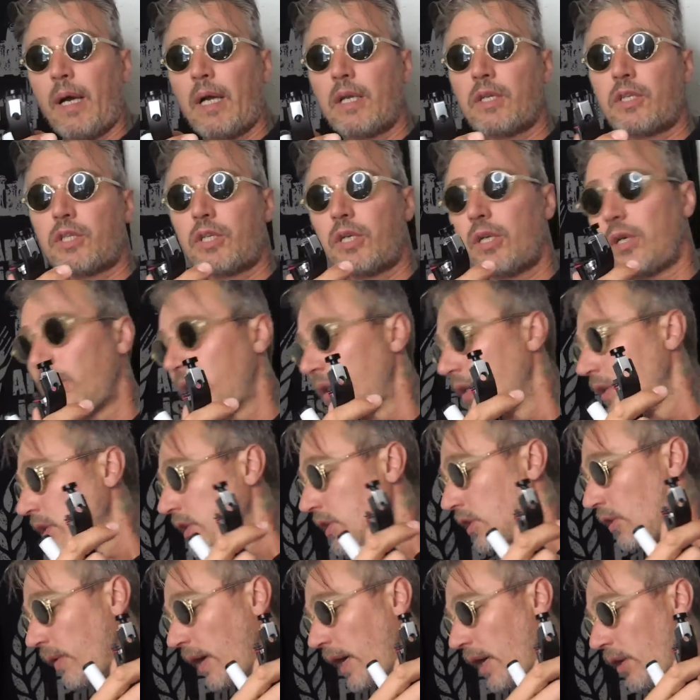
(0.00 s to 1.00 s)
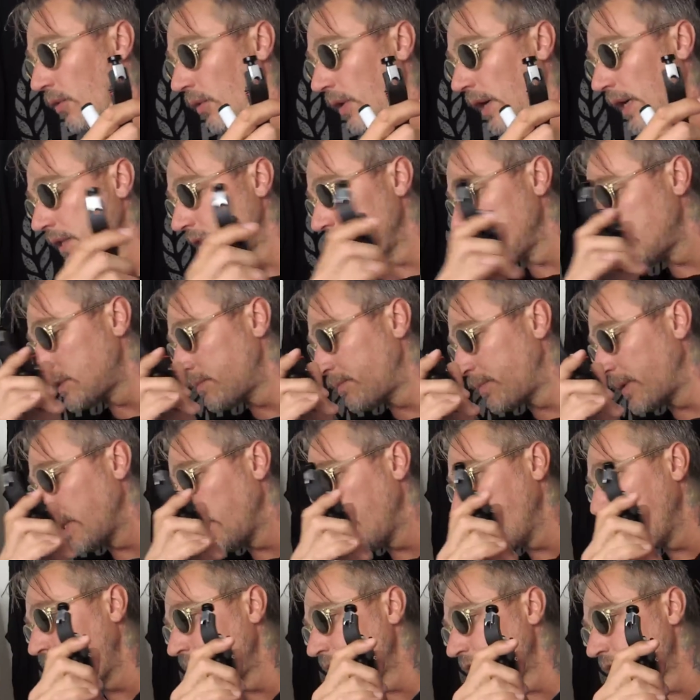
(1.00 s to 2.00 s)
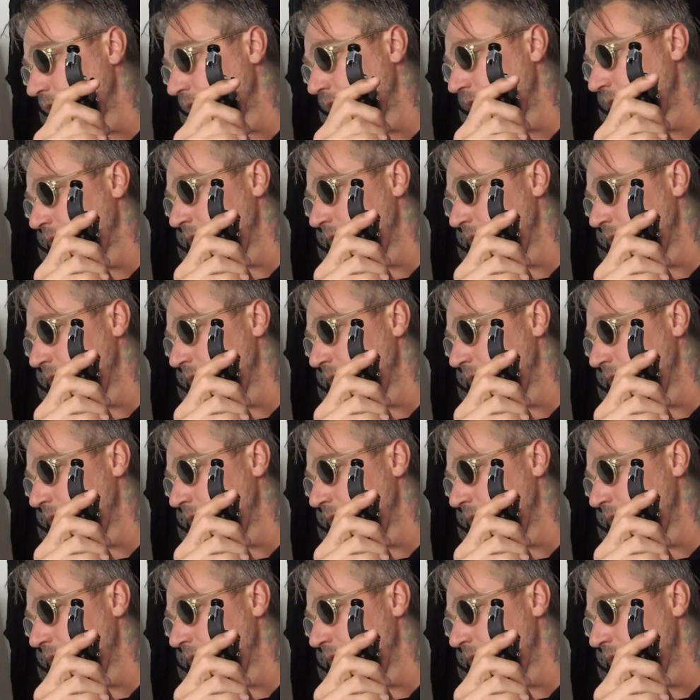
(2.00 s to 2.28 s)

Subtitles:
much, the way I look at this, pretty much is